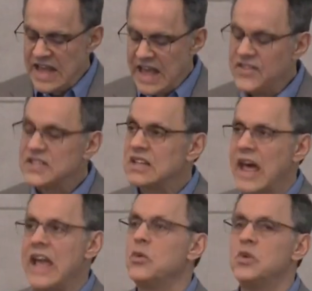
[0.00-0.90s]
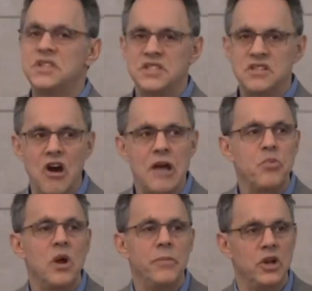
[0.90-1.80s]
And this language is
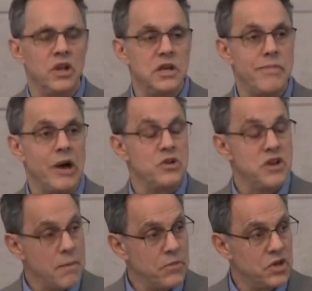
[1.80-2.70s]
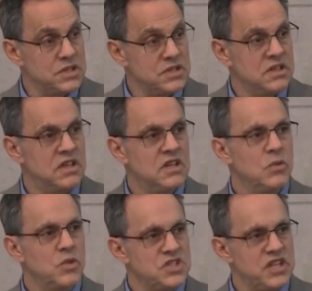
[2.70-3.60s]
not primarily about numbers,
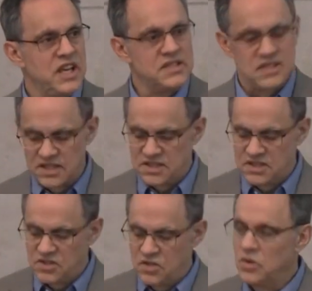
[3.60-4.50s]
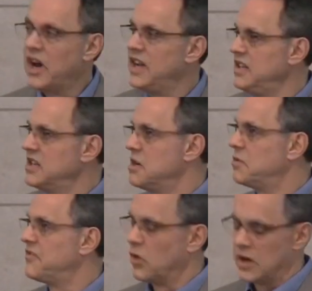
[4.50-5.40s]
which takes us to idea
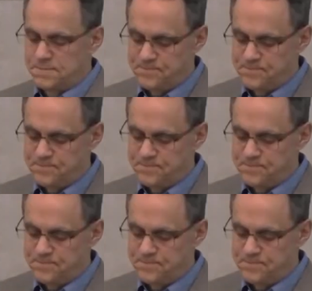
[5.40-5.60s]
number 4.